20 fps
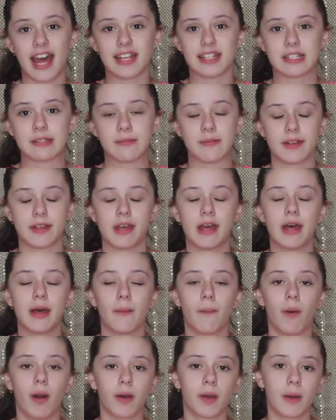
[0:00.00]
Jasmine.
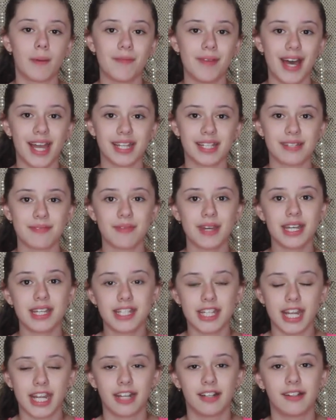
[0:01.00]
Welcome back to
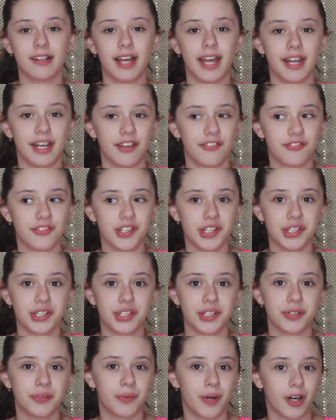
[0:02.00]
my channel, and if you're
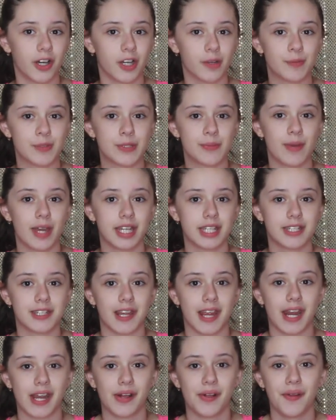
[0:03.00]
new, welcome to my
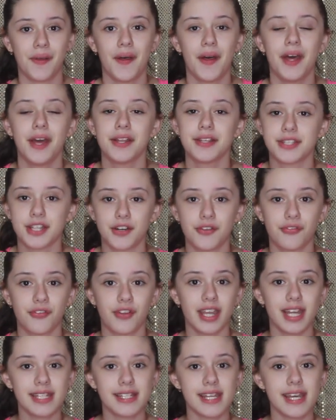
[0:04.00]
channel. Don't
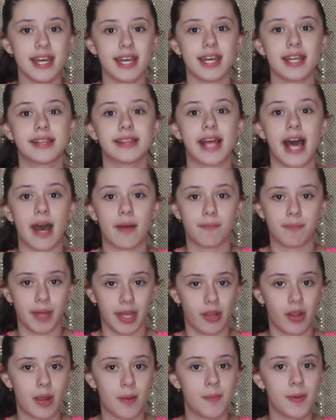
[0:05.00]
forget to hit that
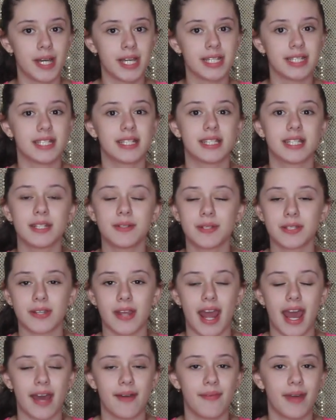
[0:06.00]
bigger button to
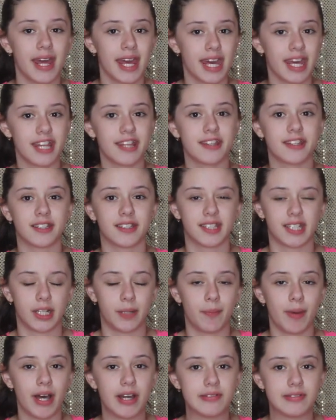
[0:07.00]
subscribe and the
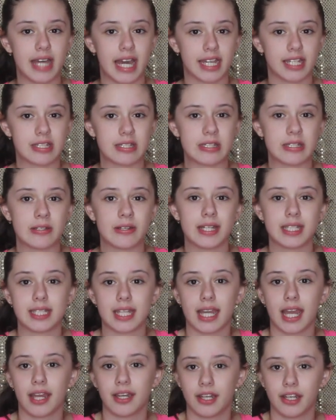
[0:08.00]
little bell next to it
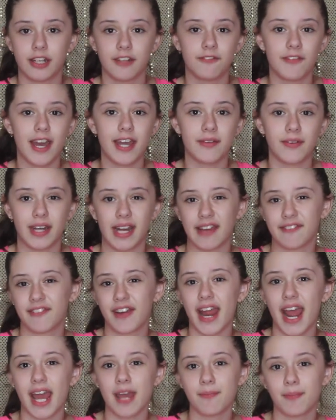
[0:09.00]
to get notified
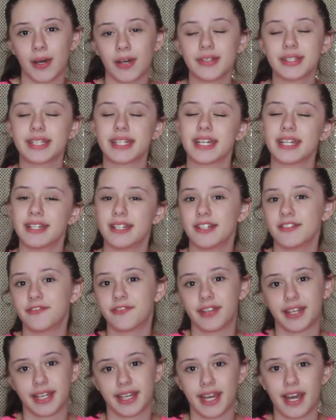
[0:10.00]
whenever I post a new
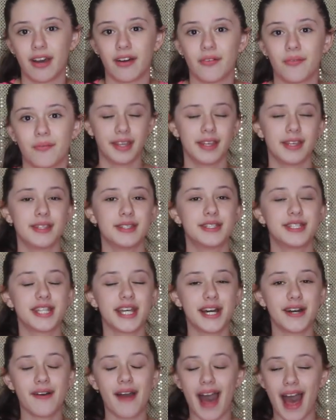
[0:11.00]
video.
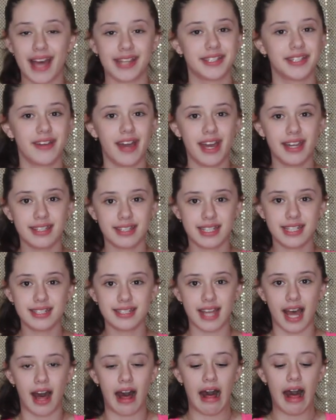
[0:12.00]
So, as you guys
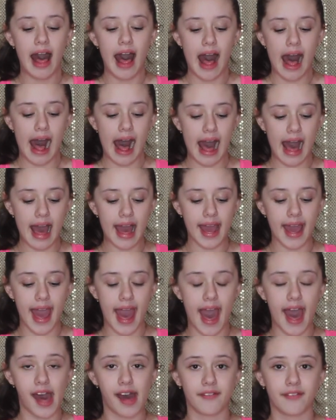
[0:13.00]
can tell, I
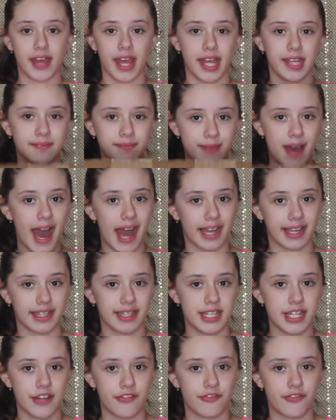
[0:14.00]
have a
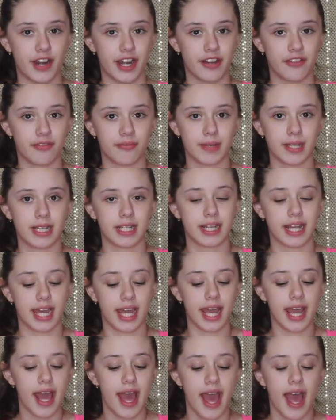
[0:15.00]
package in front of me
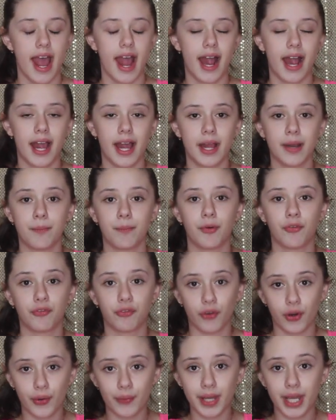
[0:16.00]
today, and
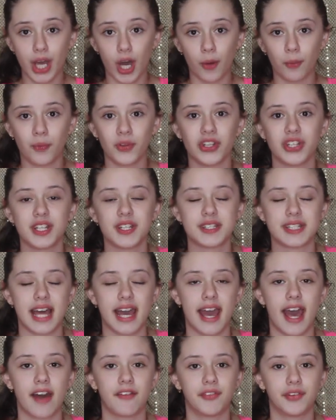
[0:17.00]
before we open this,
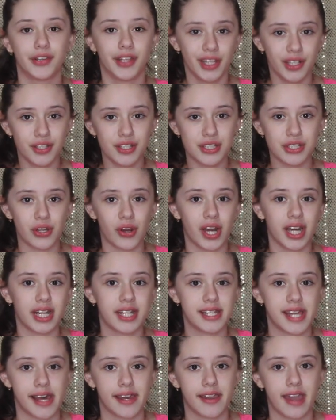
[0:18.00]
I have a little story
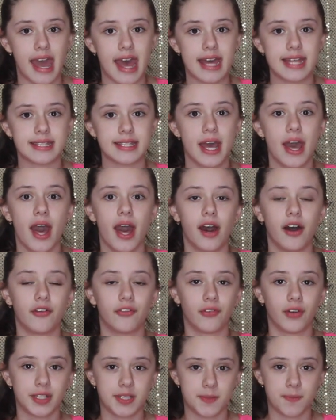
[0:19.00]
to tell you guys
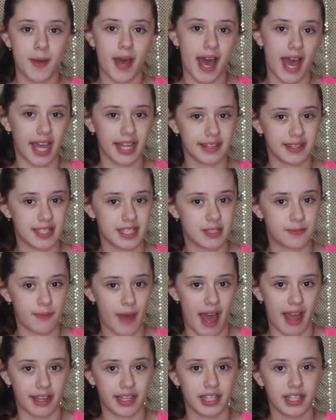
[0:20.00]
of what's behind this
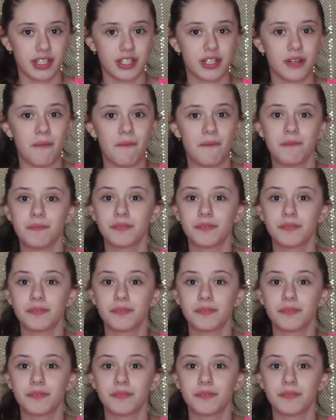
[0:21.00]
package.